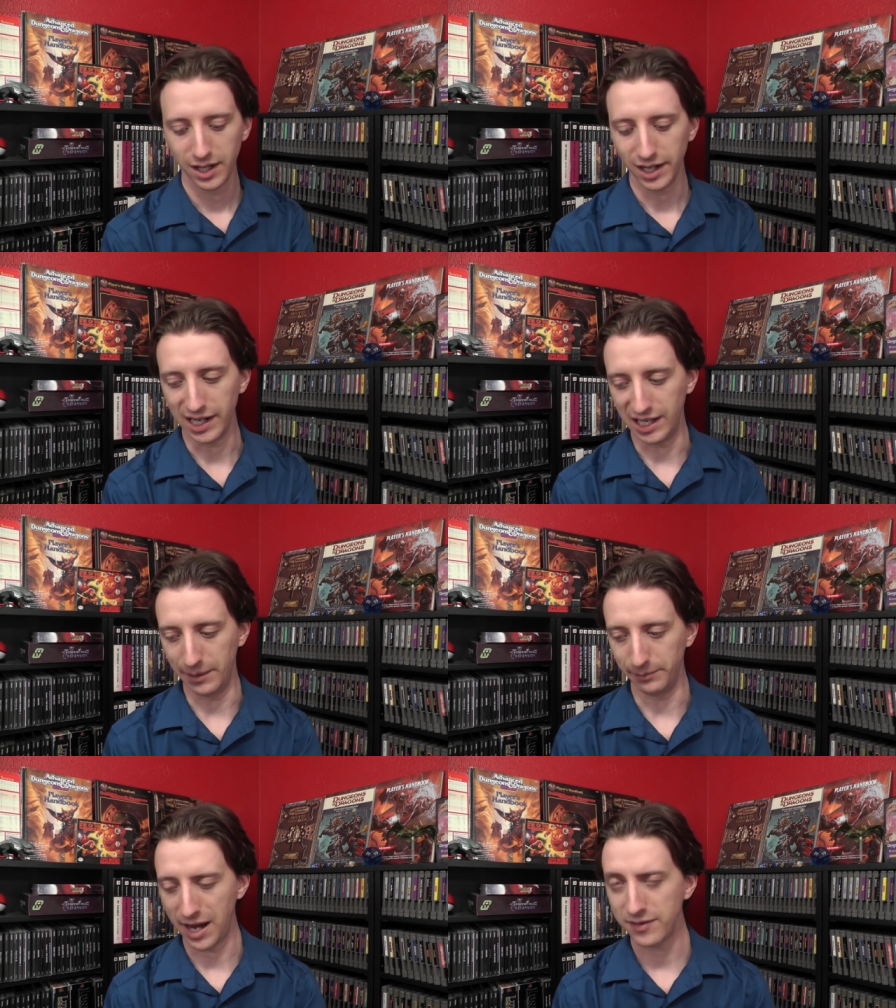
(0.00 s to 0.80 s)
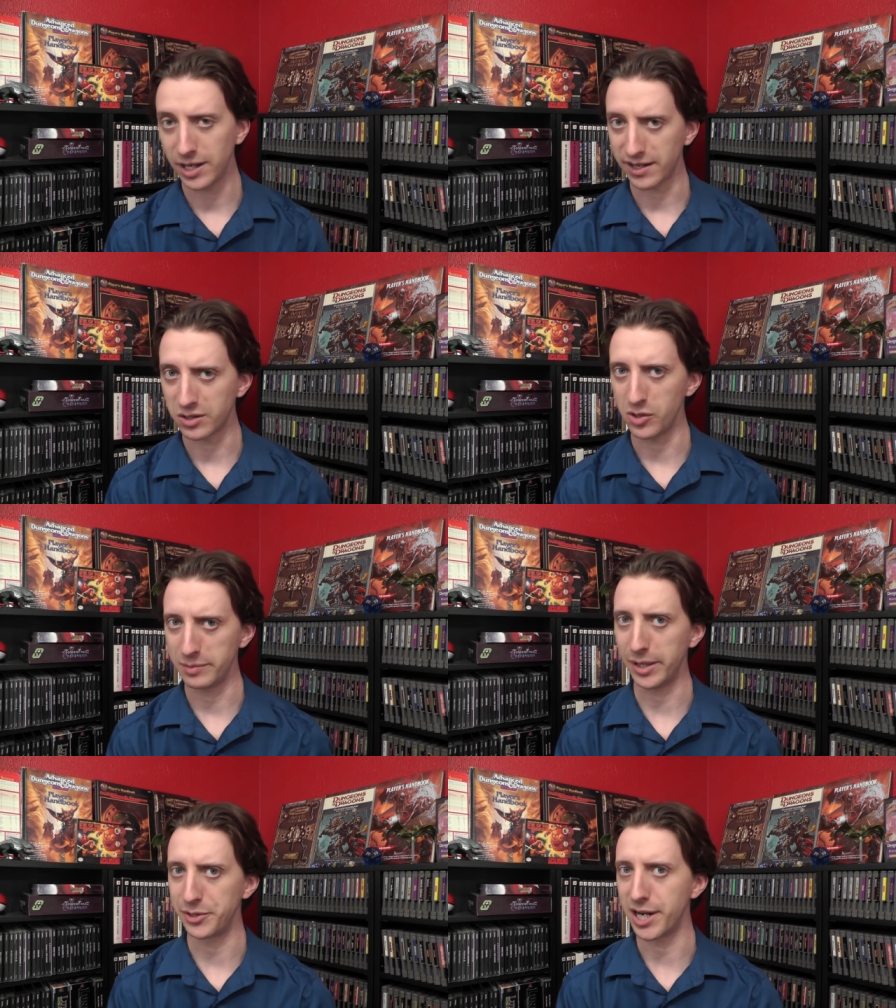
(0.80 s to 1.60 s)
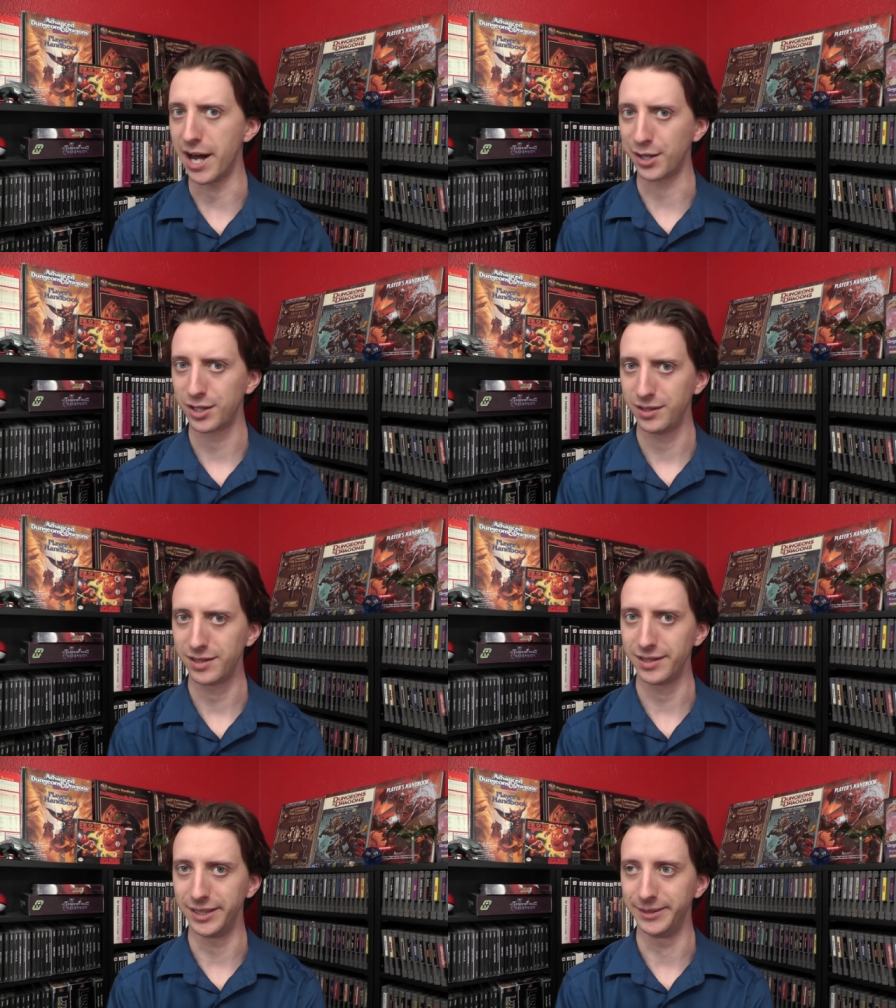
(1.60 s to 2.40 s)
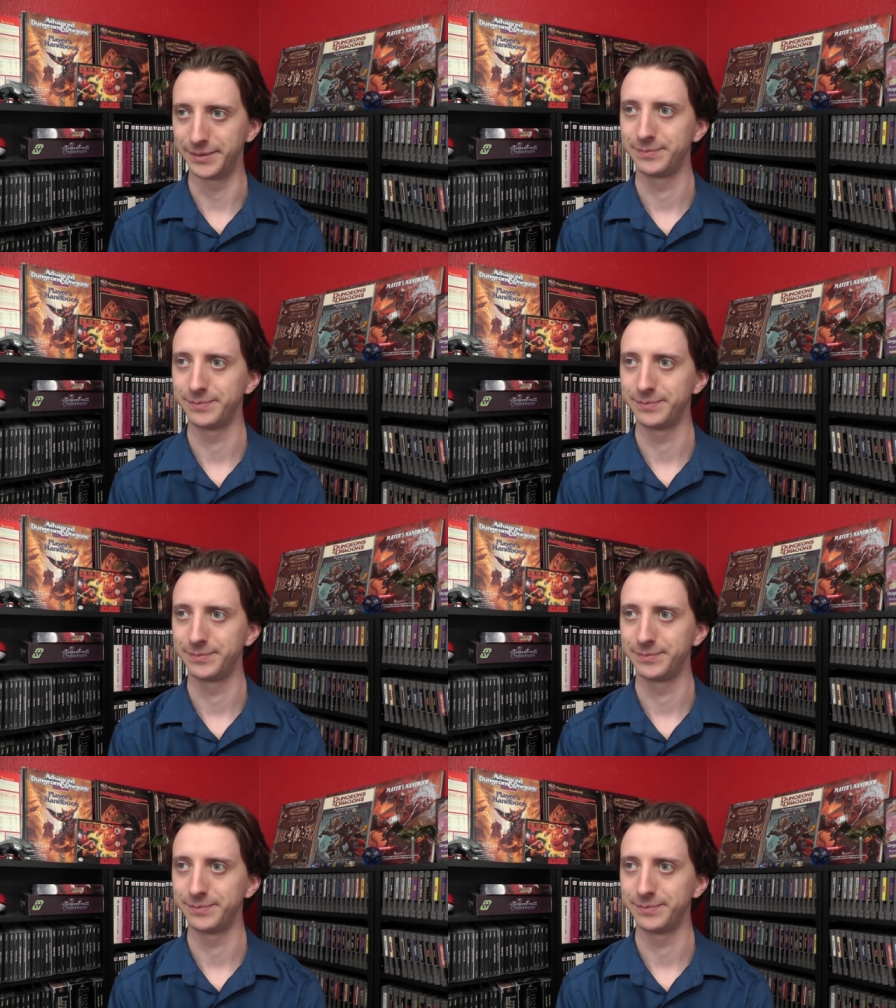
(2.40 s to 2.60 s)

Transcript: I have a lot of stories about Josh. He's an